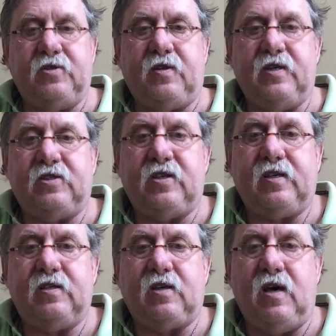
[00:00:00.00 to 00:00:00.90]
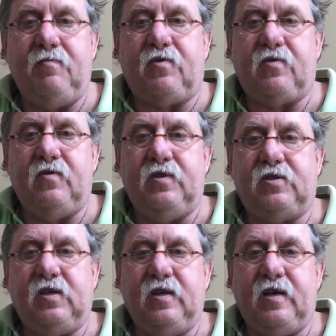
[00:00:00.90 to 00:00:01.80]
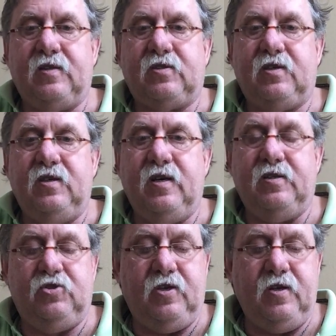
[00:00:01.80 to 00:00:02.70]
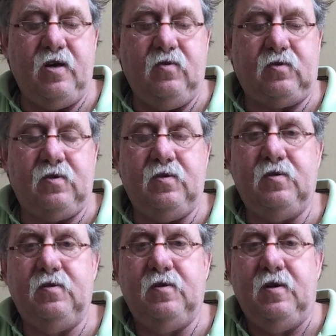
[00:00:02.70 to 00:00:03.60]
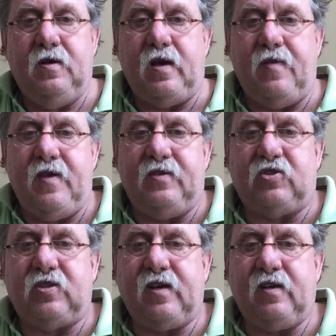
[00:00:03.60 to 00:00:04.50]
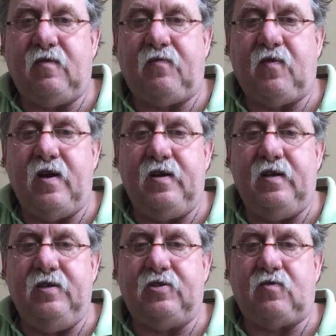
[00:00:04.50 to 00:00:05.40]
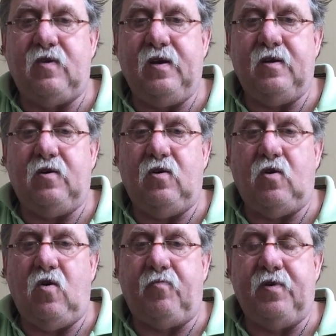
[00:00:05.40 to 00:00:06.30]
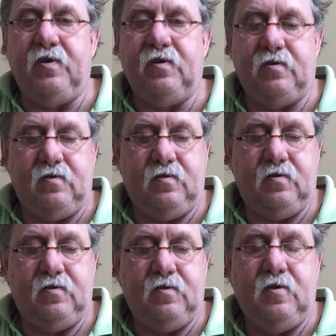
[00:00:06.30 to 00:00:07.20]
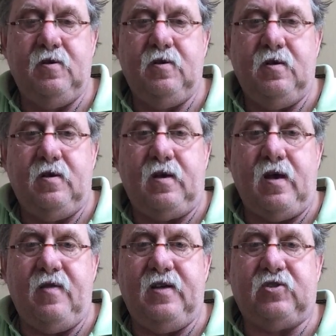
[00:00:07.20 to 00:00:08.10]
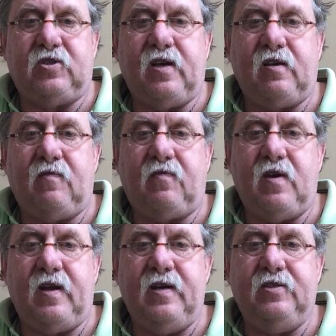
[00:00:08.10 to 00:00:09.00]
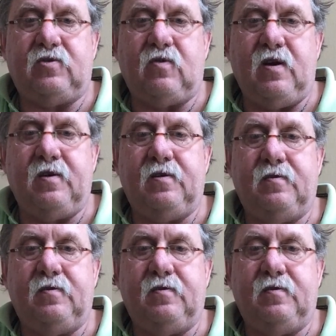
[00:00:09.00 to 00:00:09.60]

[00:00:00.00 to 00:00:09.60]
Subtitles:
So that 2nd time through, it's the G note, and then 2nd fret D string, open, and then 2nd fret A string.